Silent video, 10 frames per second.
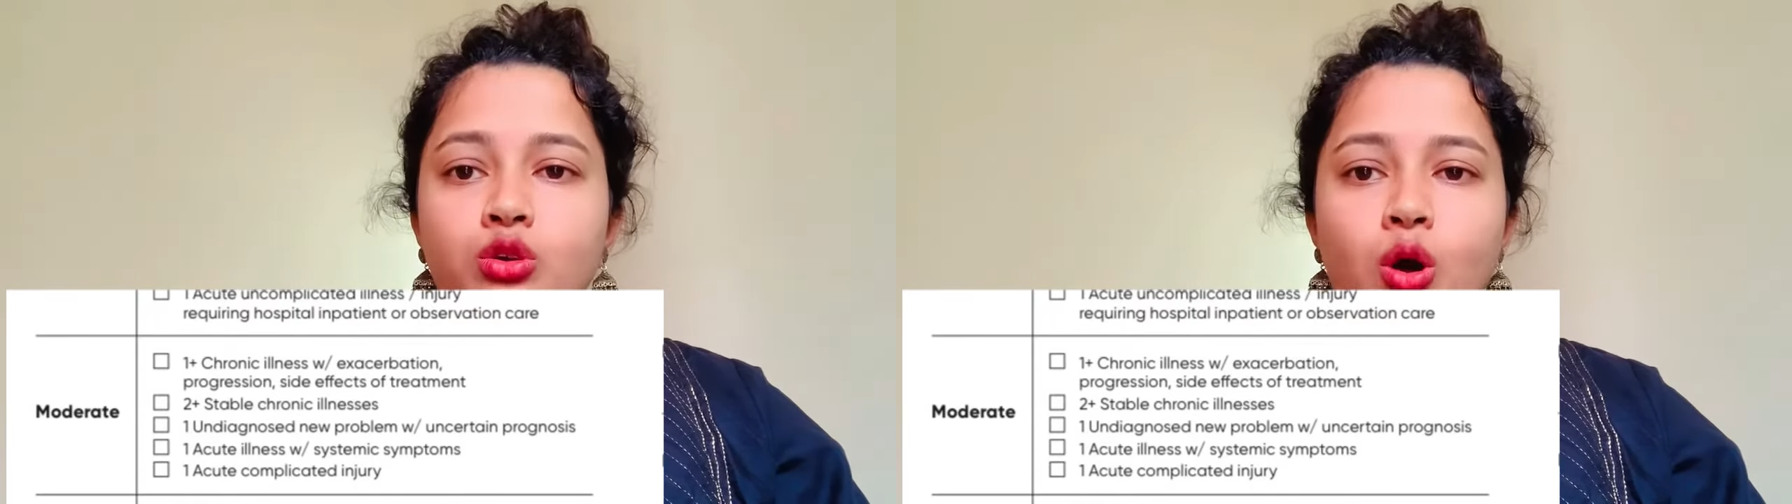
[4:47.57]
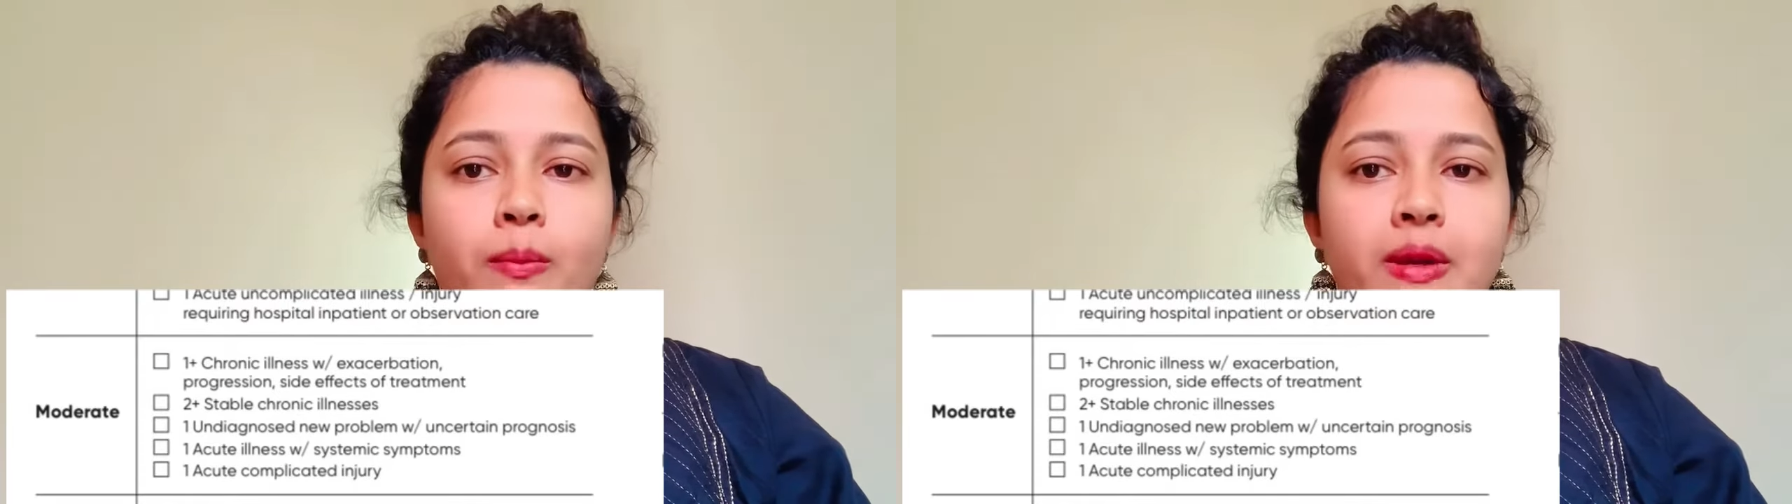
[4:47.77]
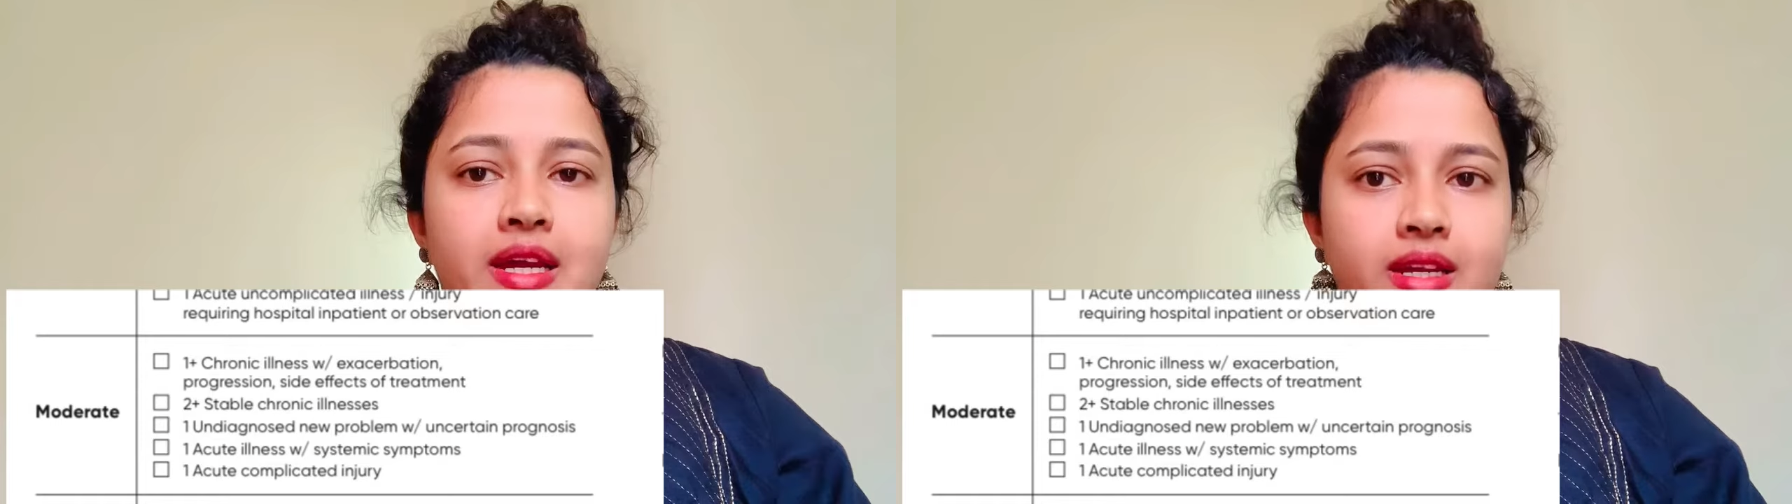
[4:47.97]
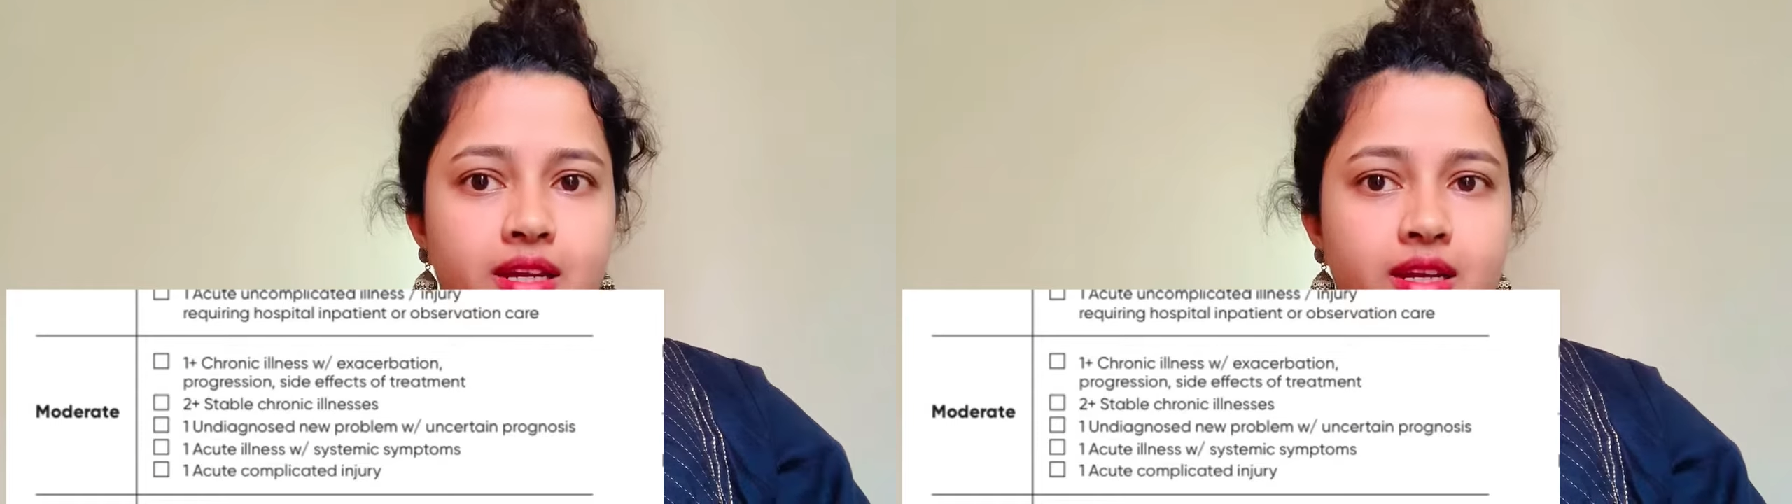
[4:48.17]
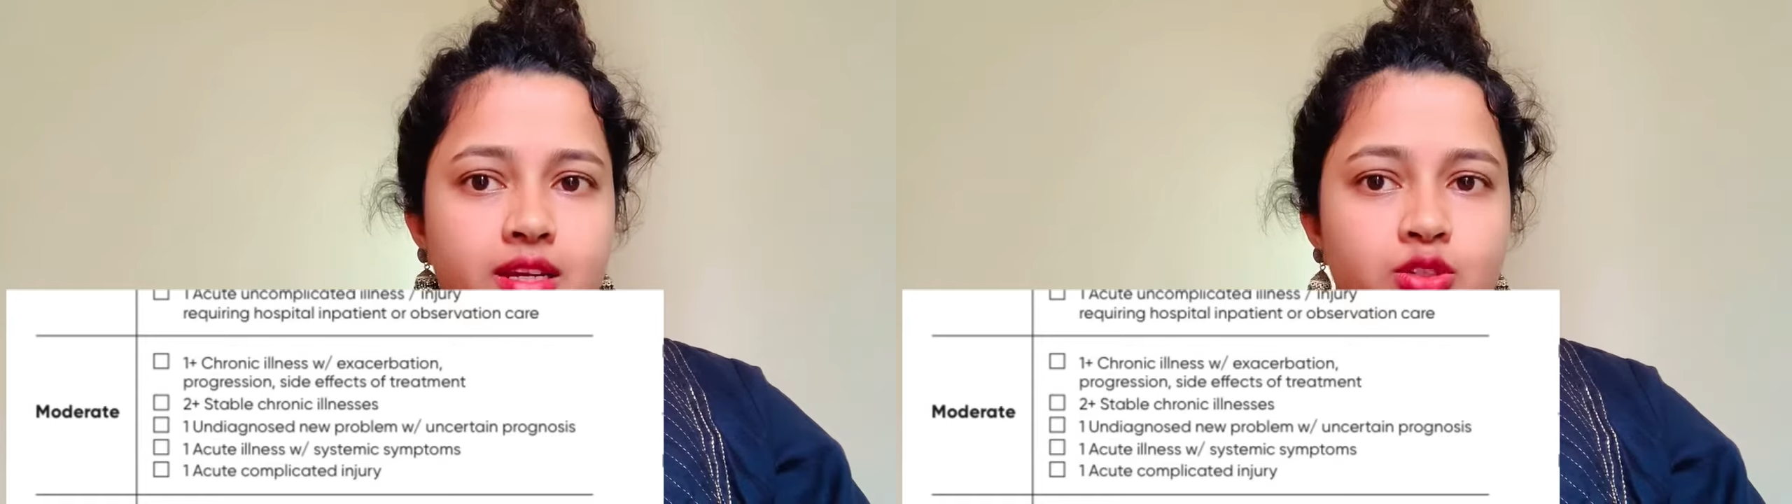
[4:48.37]

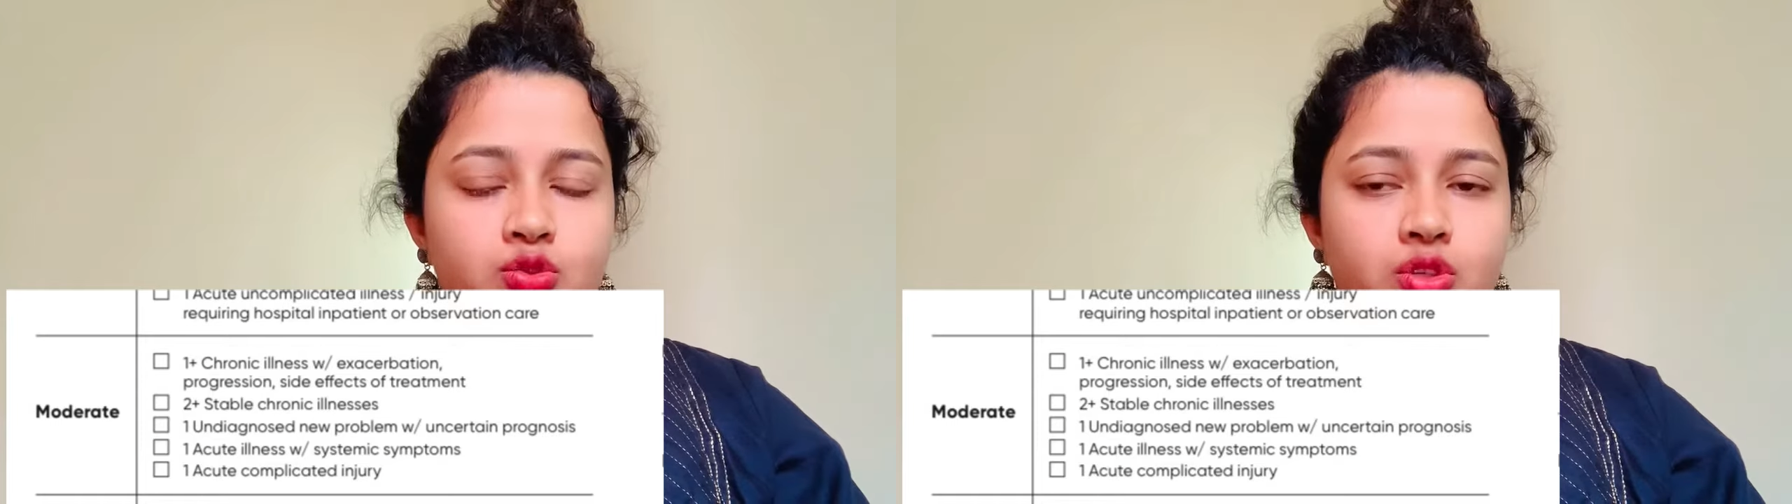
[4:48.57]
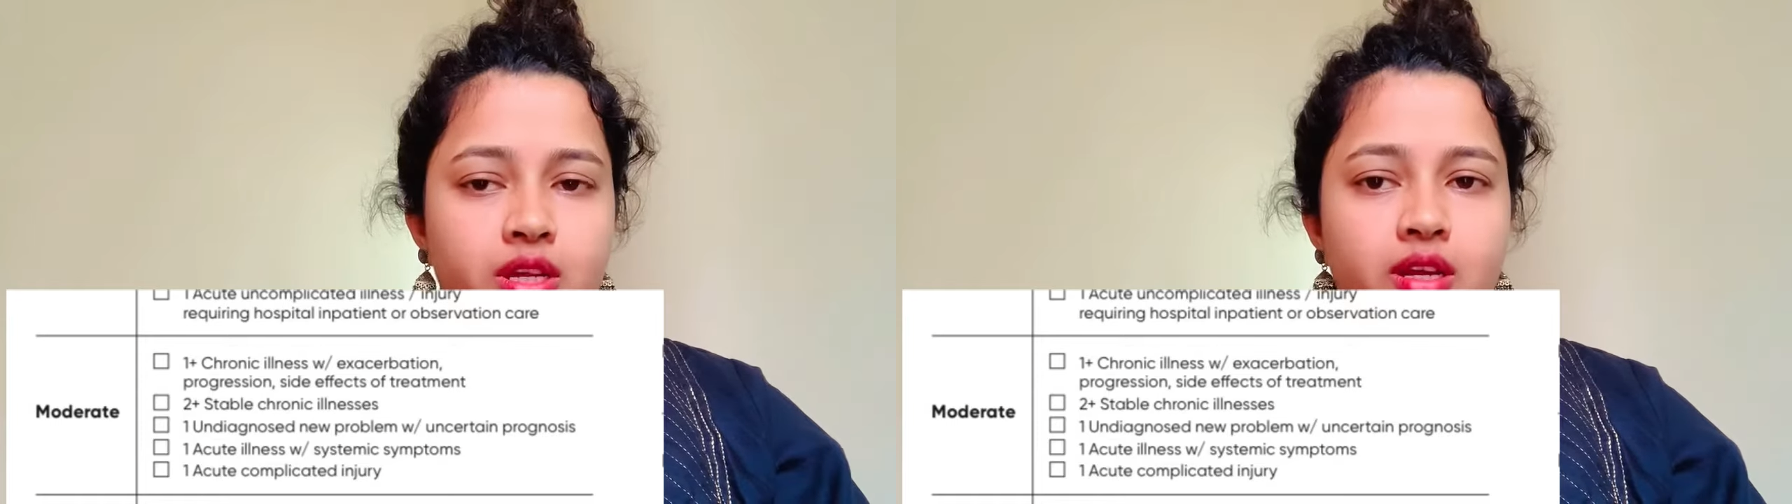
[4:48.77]
complicated injury.